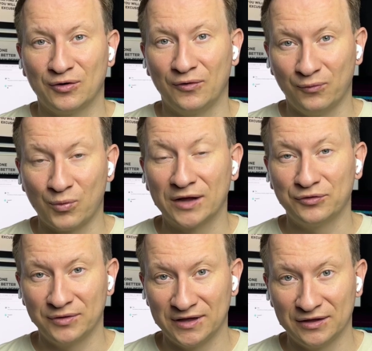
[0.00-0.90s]
of what
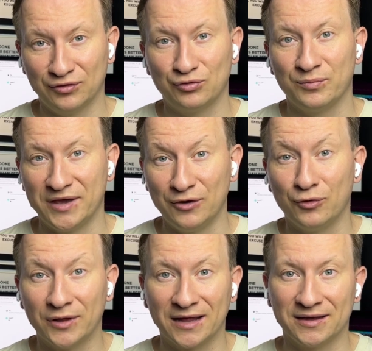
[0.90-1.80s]
you need to be
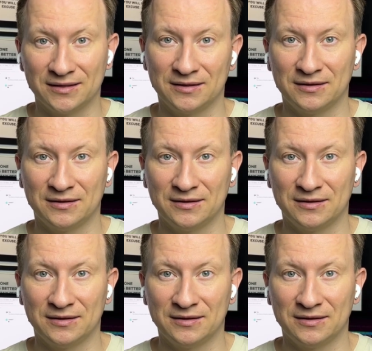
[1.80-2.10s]
good at it.